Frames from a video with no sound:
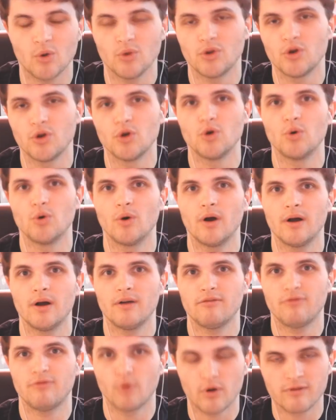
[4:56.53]
new
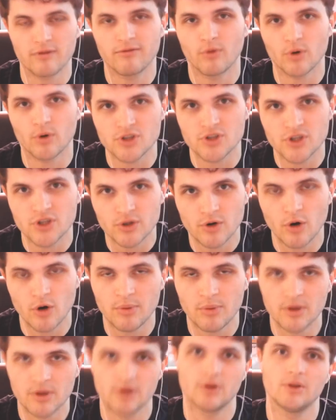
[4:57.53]
440
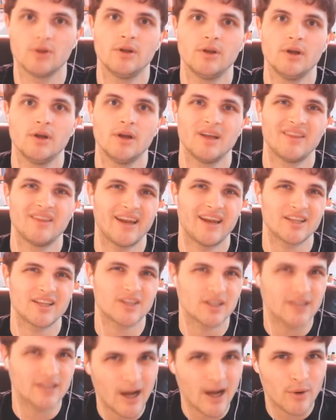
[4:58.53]
build that it's
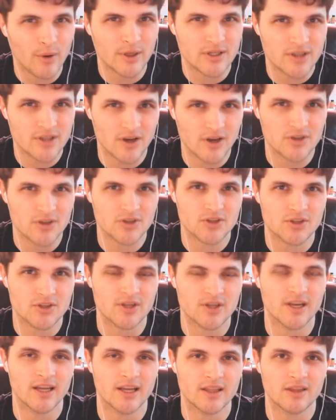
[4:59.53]
allowing Tusk to
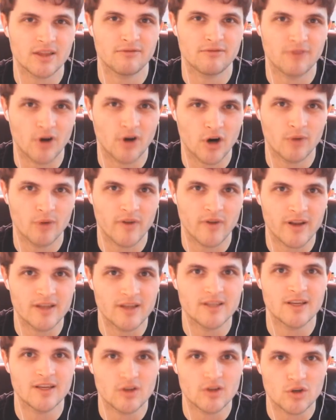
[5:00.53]
get the farm that he
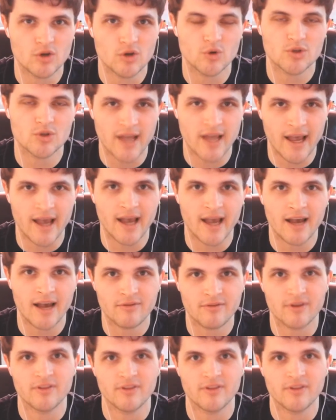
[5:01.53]
didn't used to have. And